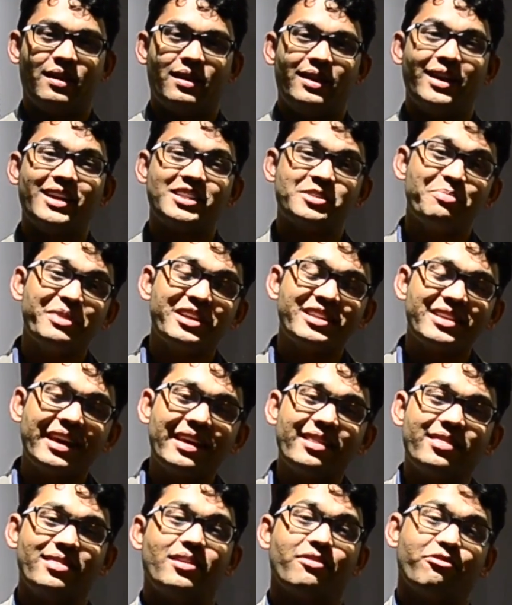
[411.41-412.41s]
Let's meet
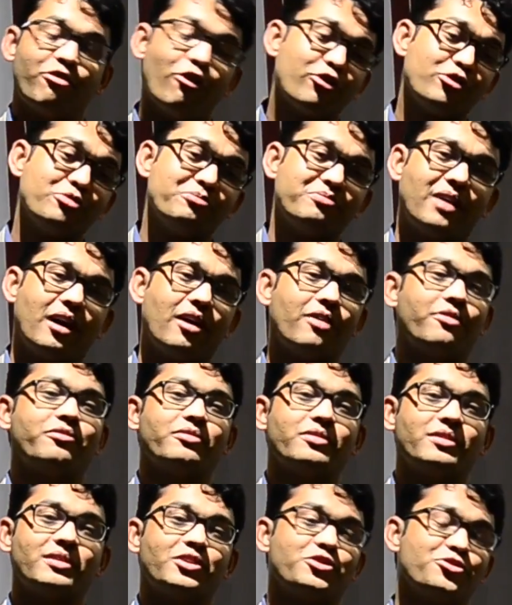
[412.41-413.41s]
in the forum of
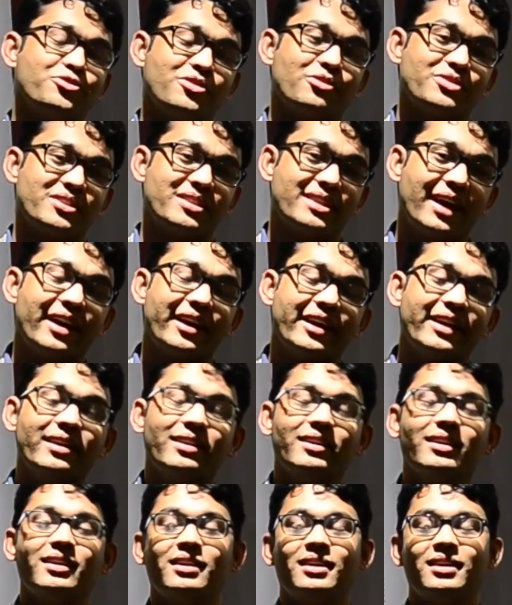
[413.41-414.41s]
the
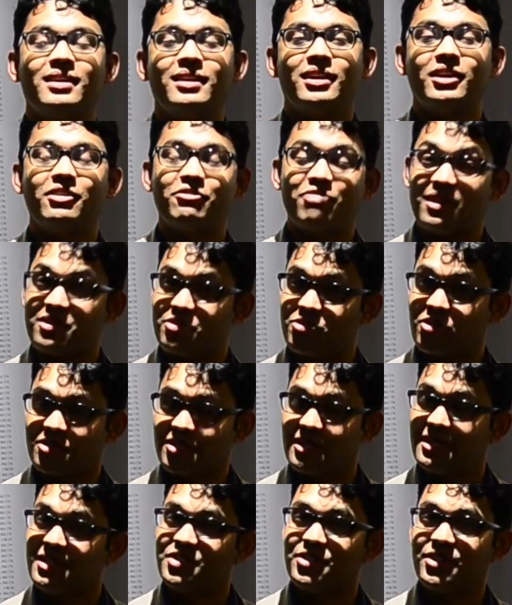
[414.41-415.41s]
2013 Infrastructure
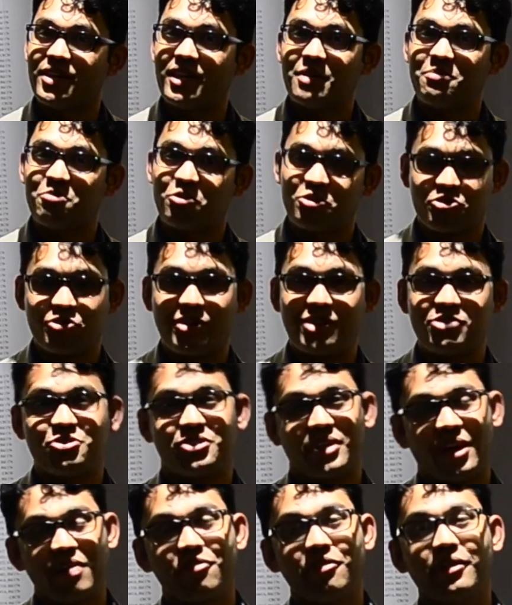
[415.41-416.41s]
Engineering Postgraduate
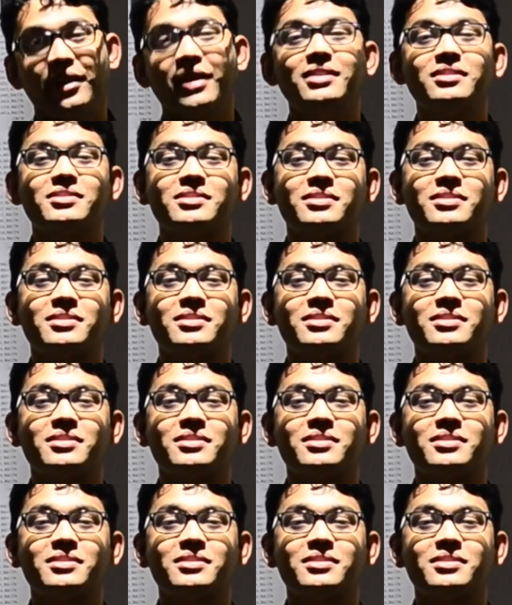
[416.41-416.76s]
Conference